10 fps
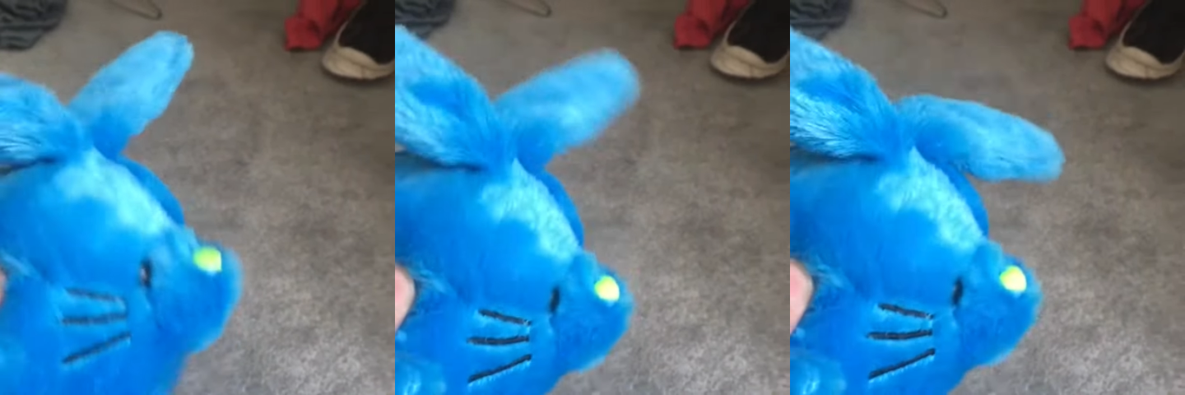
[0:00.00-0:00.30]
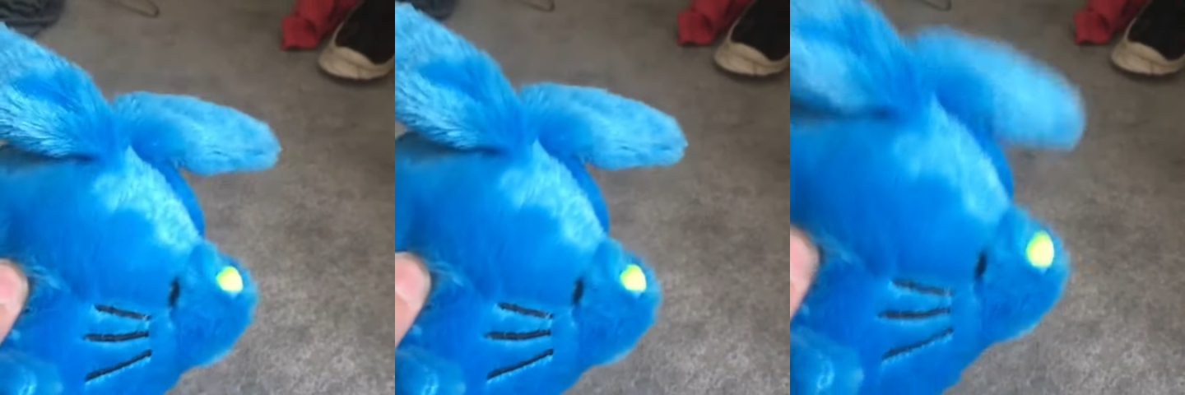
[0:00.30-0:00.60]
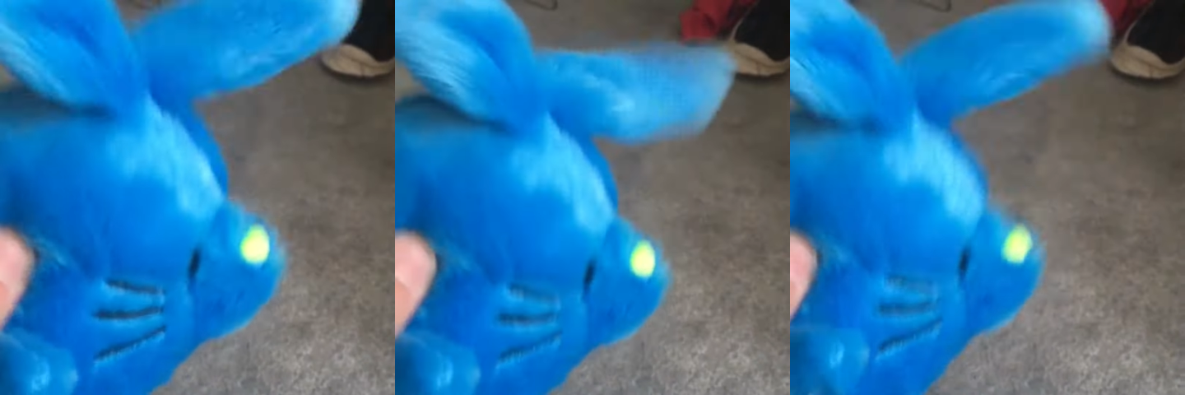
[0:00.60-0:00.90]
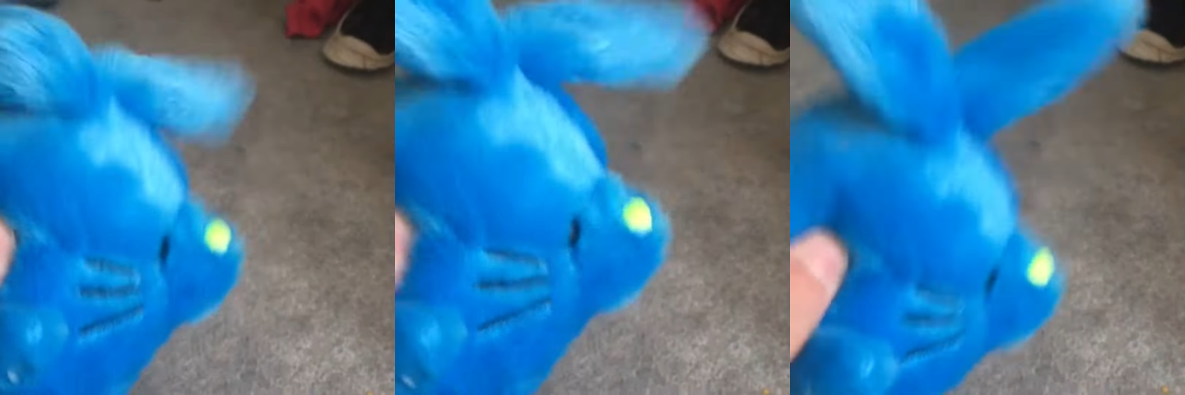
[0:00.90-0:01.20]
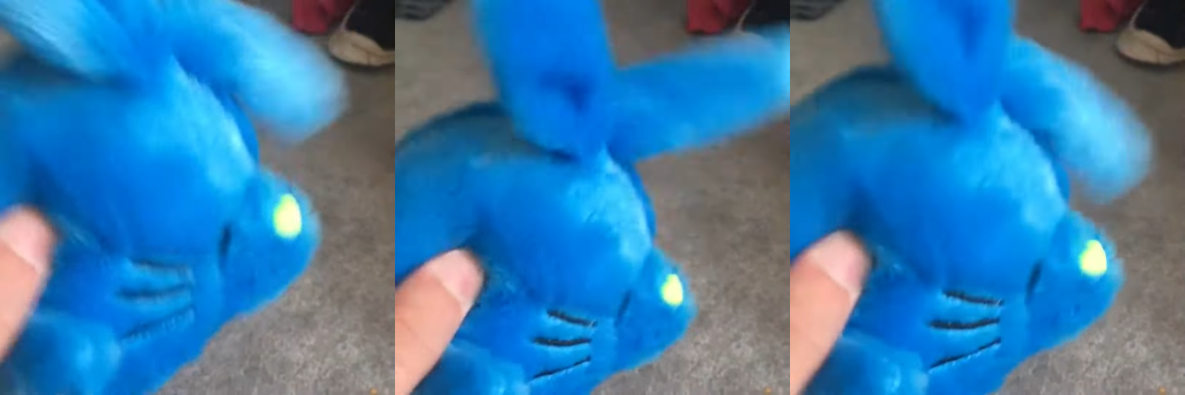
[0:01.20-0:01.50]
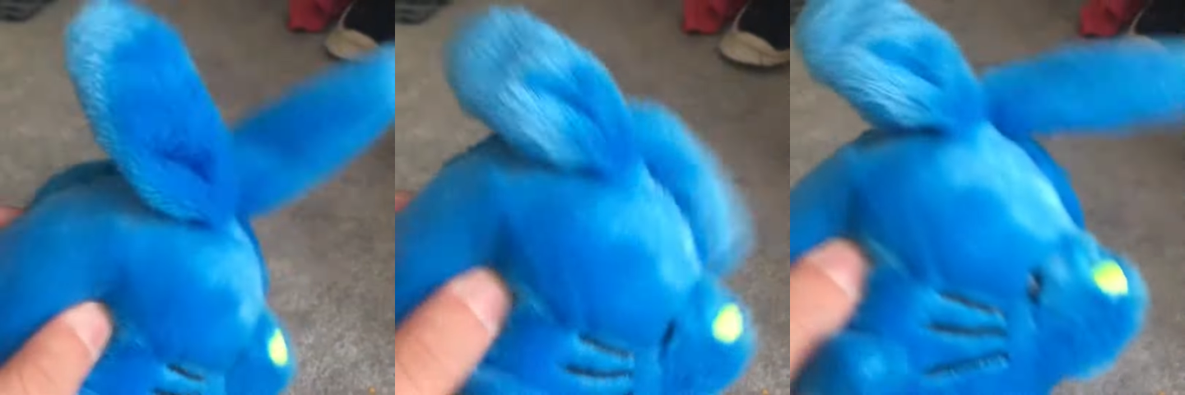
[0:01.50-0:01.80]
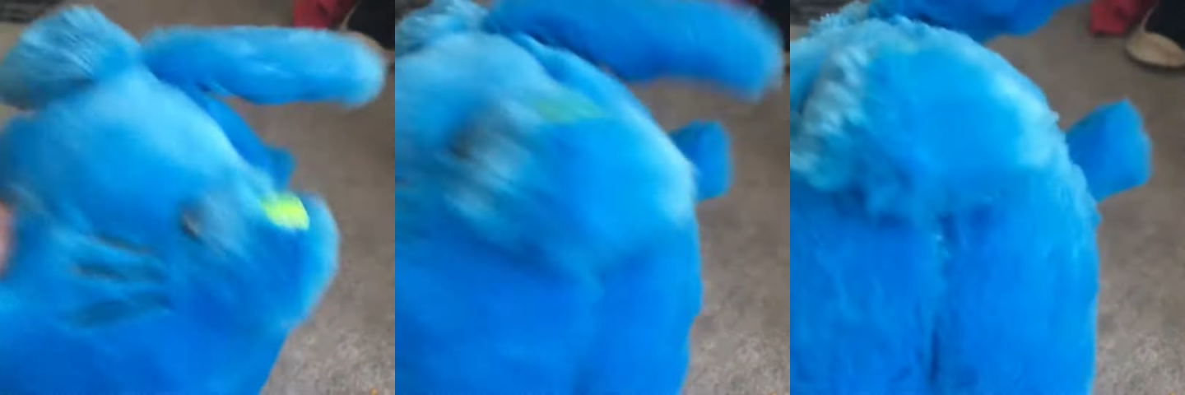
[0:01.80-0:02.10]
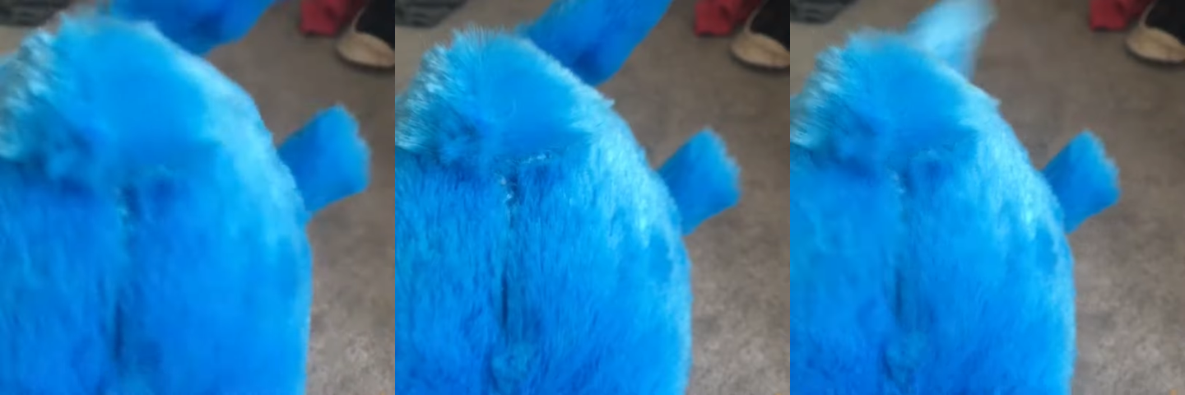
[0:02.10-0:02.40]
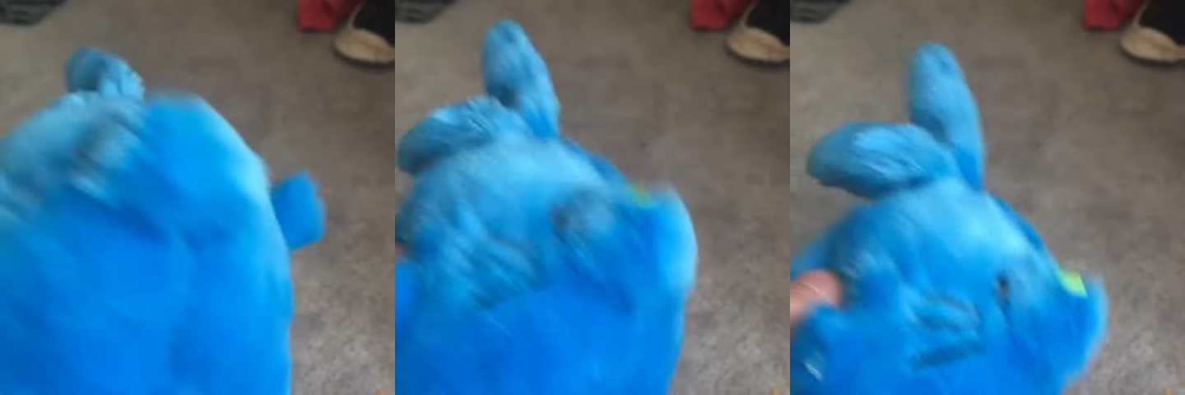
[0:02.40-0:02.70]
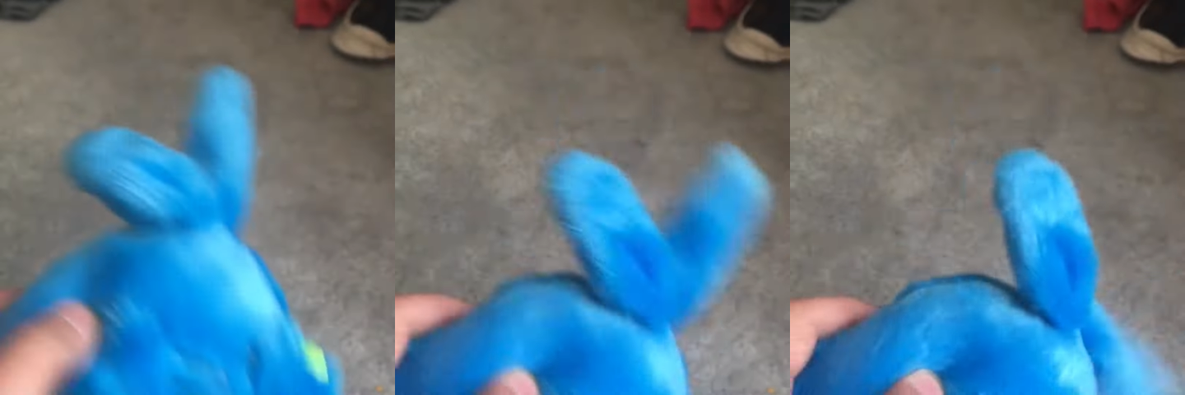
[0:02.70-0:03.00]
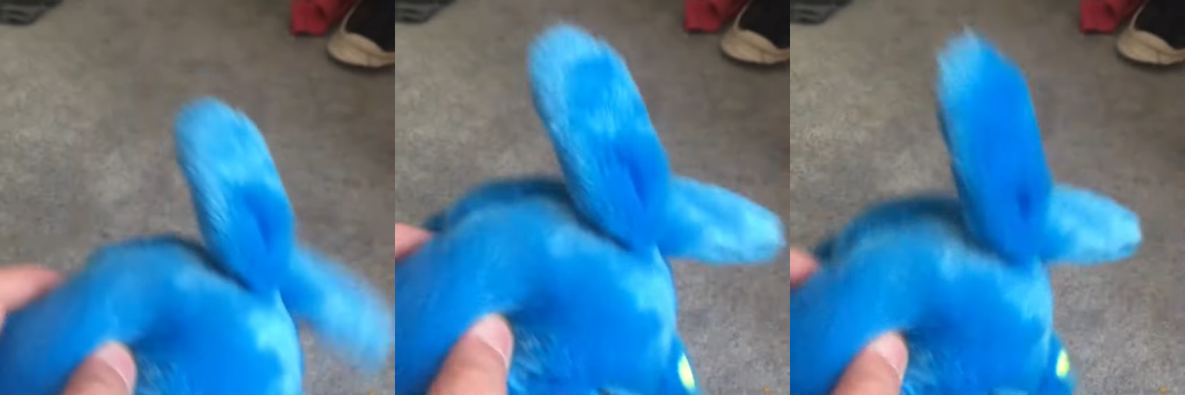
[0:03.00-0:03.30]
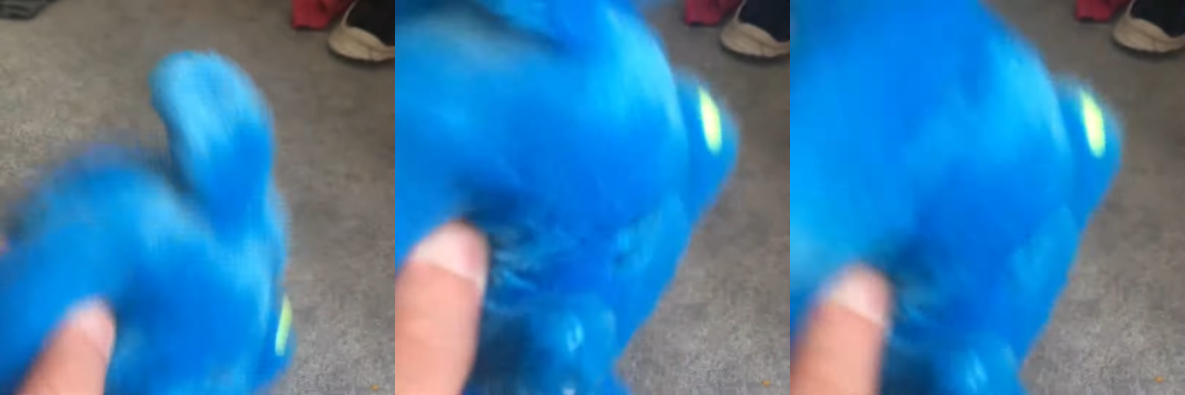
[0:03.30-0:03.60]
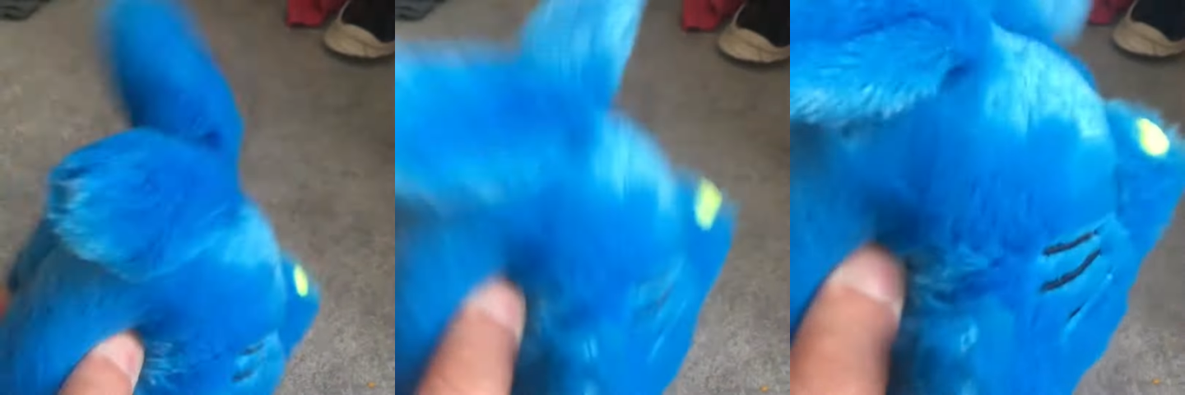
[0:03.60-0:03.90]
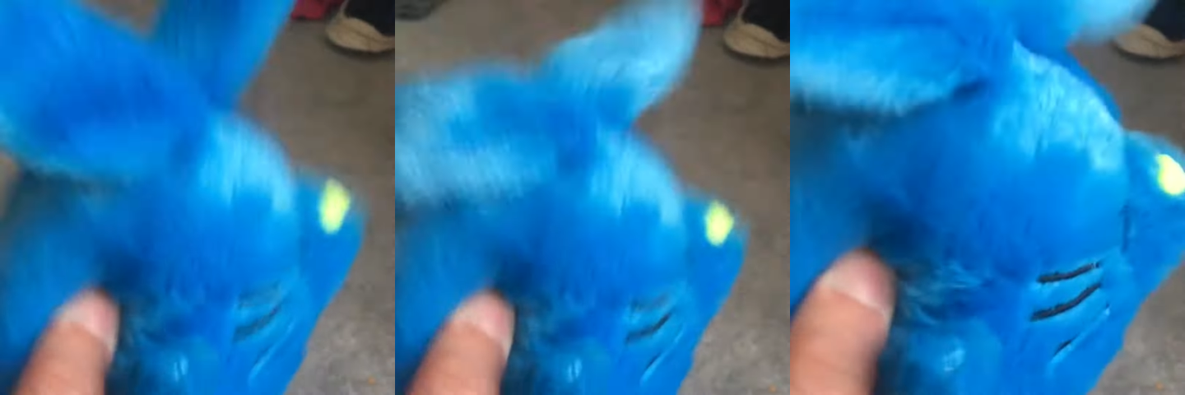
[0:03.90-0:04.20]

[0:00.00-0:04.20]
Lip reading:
(no speaker visible)